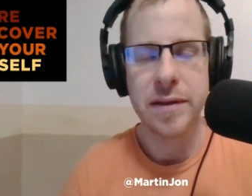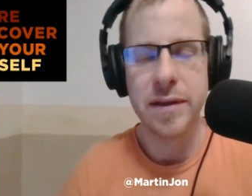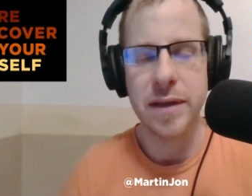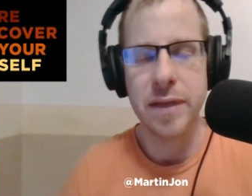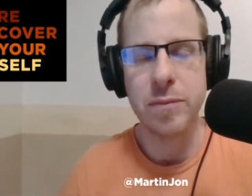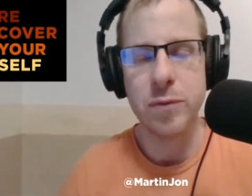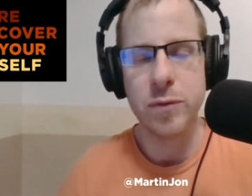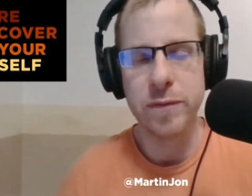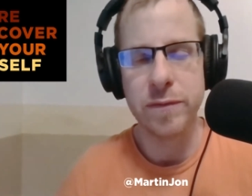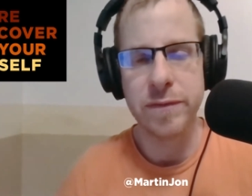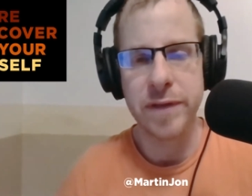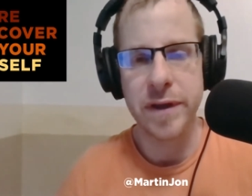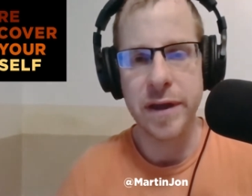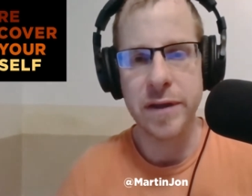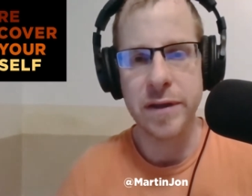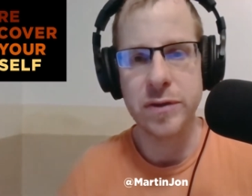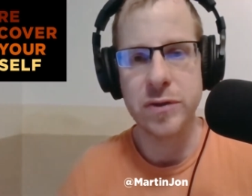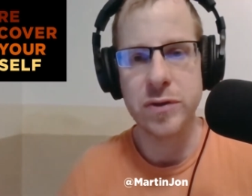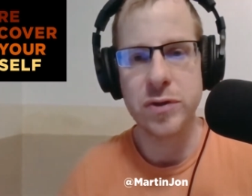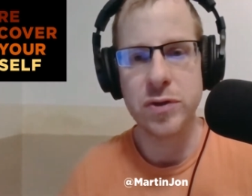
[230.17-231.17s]
they move
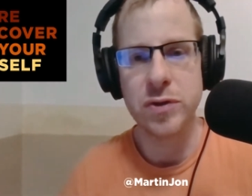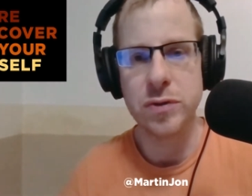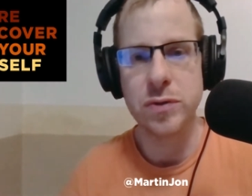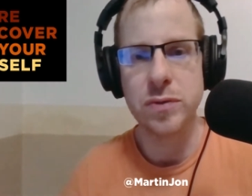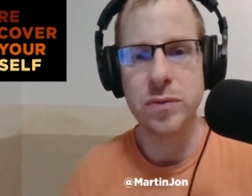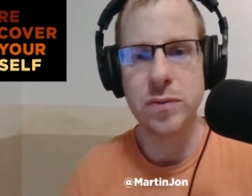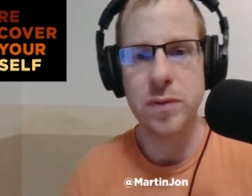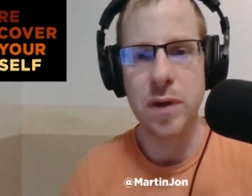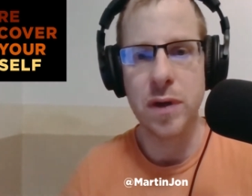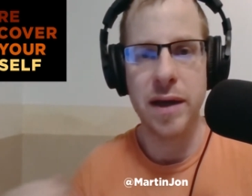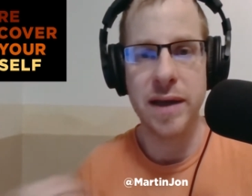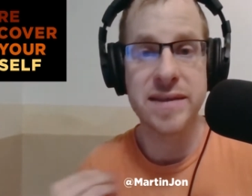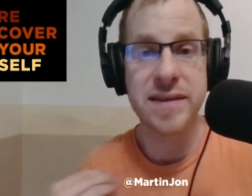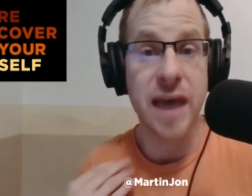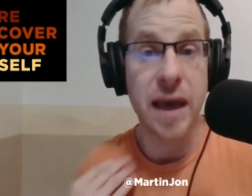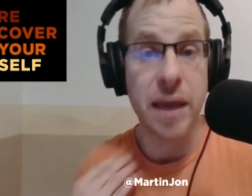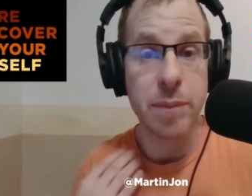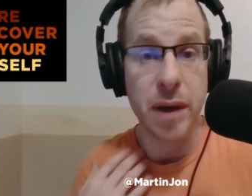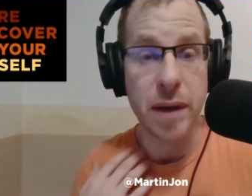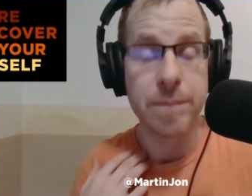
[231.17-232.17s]
into
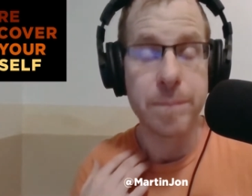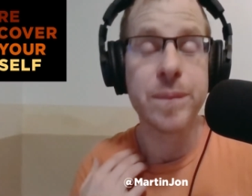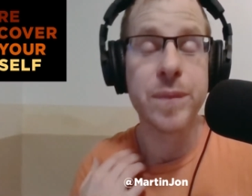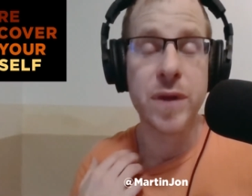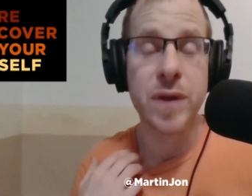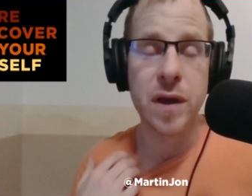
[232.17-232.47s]
escaping.